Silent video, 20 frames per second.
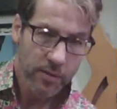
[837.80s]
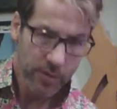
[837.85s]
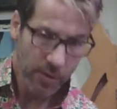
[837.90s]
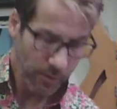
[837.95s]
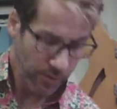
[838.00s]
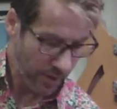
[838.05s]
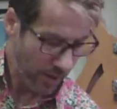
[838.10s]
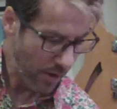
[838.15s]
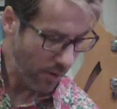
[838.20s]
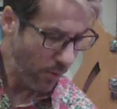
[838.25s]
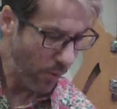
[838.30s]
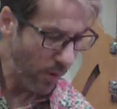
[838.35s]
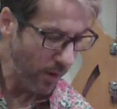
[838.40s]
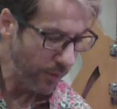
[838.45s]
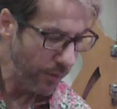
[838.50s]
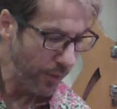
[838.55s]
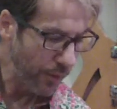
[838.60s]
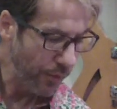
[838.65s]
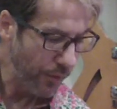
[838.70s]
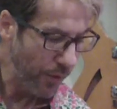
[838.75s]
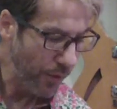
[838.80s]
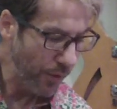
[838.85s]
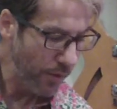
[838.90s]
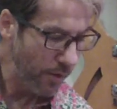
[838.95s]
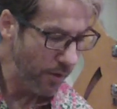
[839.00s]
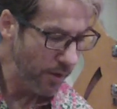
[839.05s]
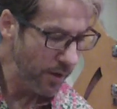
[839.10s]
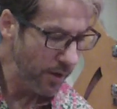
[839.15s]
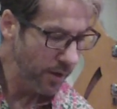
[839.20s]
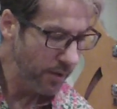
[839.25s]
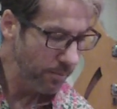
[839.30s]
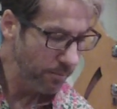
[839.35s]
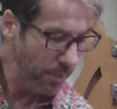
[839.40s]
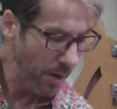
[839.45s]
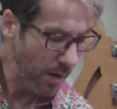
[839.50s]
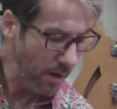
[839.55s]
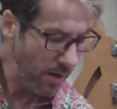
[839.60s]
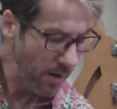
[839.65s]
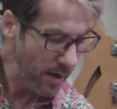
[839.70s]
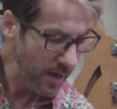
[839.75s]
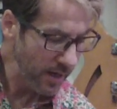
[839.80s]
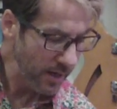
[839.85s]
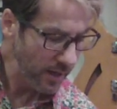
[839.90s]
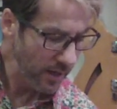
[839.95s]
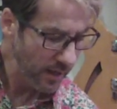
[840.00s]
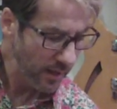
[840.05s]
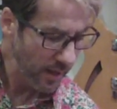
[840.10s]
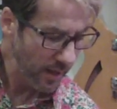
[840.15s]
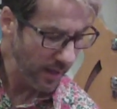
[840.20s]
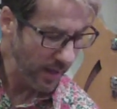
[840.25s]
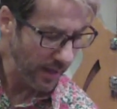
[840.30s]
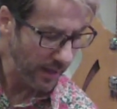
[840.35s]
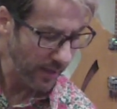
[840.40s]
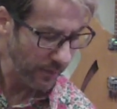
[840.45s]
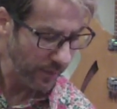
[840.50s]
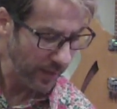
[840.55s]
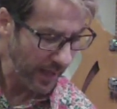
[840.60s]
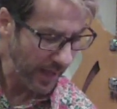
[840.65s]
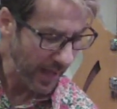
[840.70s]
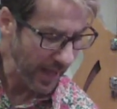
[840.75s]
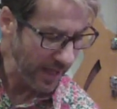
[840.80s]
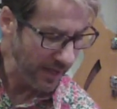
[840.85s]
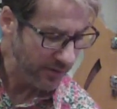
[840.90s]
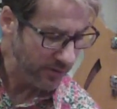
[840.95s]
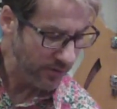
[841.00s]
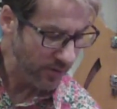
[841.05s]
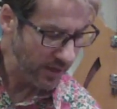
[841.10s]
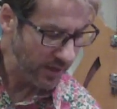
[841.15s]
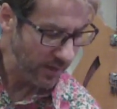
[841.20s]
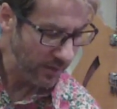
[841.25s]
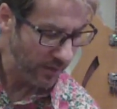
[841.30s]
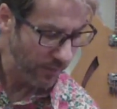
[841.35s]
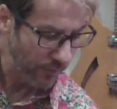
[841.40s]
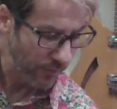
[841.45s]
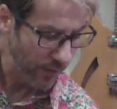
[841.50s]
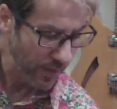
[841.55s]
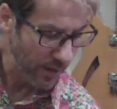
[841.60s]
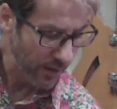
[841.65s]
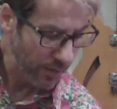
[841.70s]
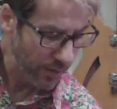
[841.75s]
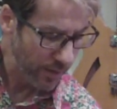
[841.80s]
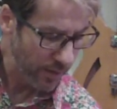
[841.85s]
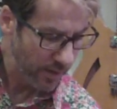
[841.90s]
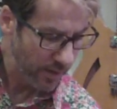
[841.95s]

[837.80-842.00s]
So there we're at the 3rd, barring, and at the A string at the 5th.